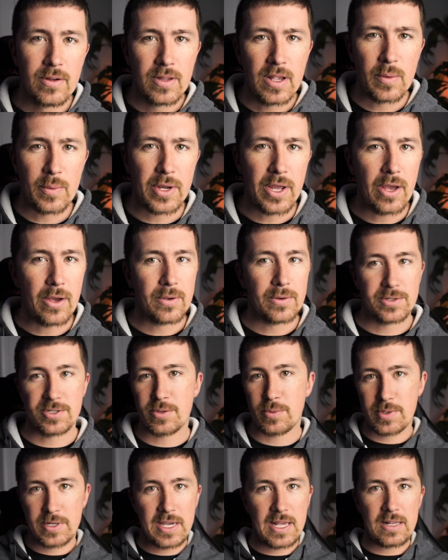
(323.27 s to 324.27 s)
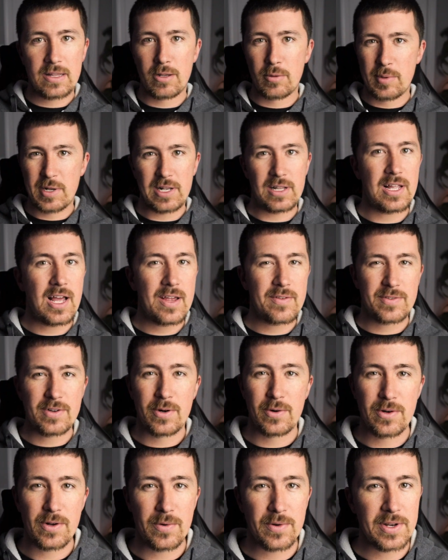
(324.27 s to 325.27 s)
There we go. So we got a little bit of life
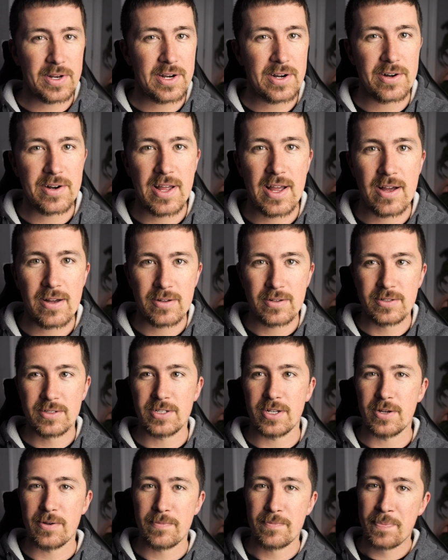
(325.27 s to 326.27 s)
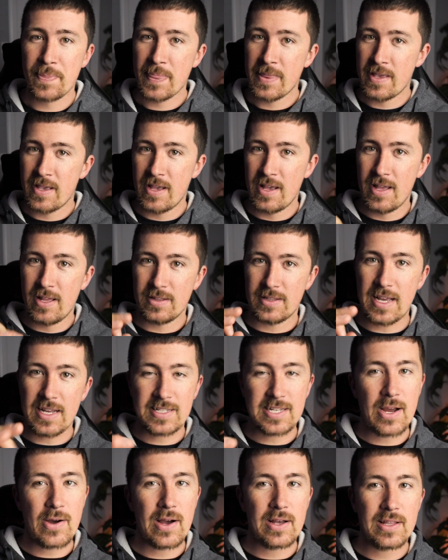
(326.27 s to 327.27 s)
going on in here now. So
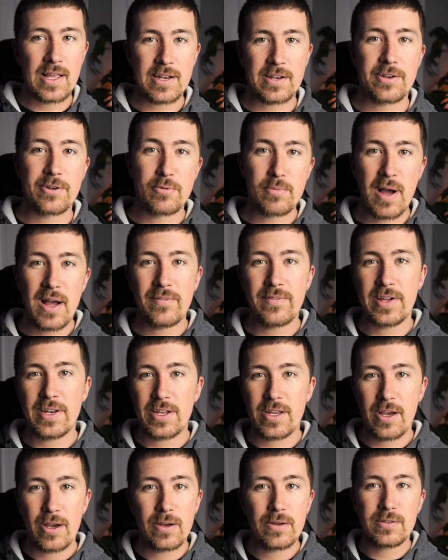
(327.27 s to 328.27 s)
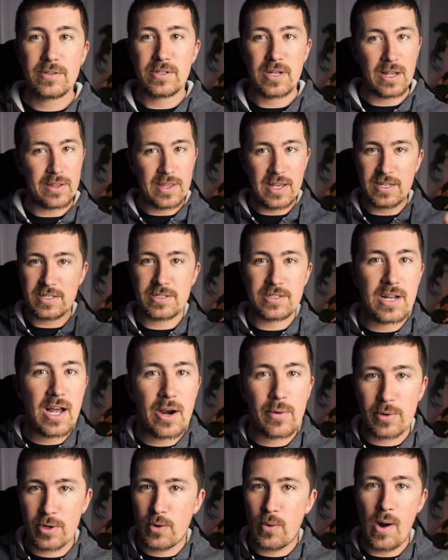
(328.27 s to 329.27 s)
that's how I like to do my videos. Now that's
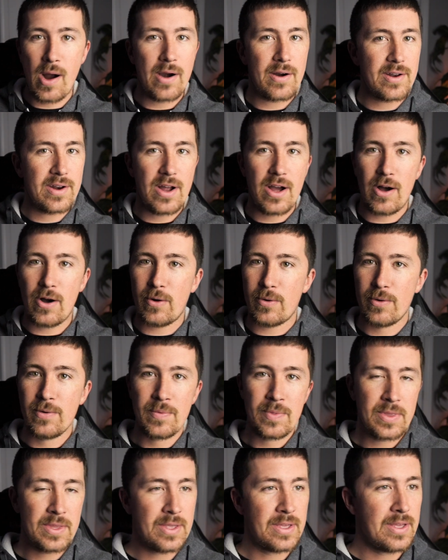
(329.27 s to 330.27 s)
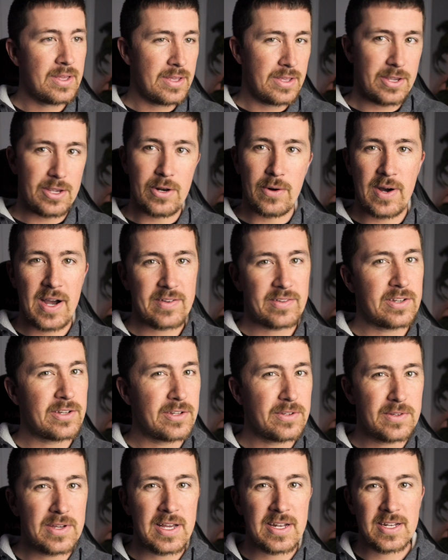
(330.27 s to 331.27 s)
not required at all. You don't have to
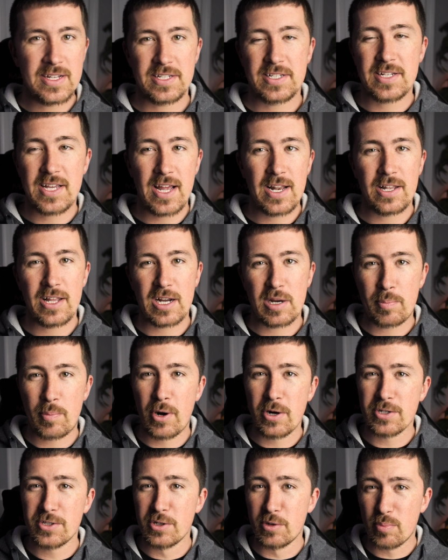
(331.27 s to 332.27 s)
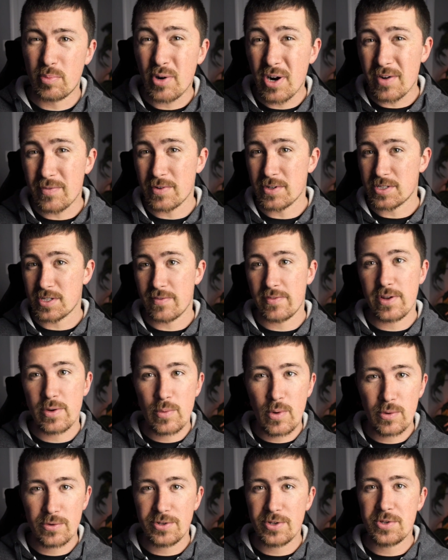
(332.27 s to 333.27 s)
do that. It's kind of like a personal preference. If you
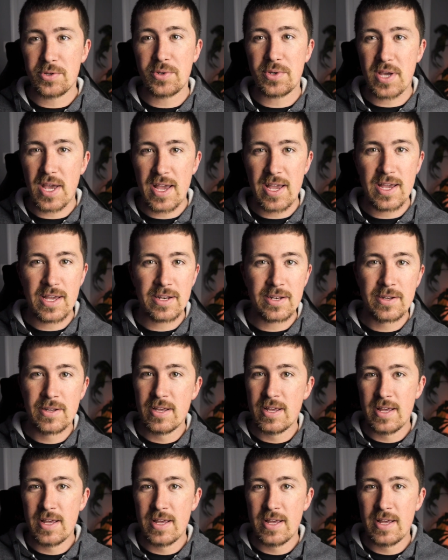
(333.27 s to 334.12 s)
want to, you can.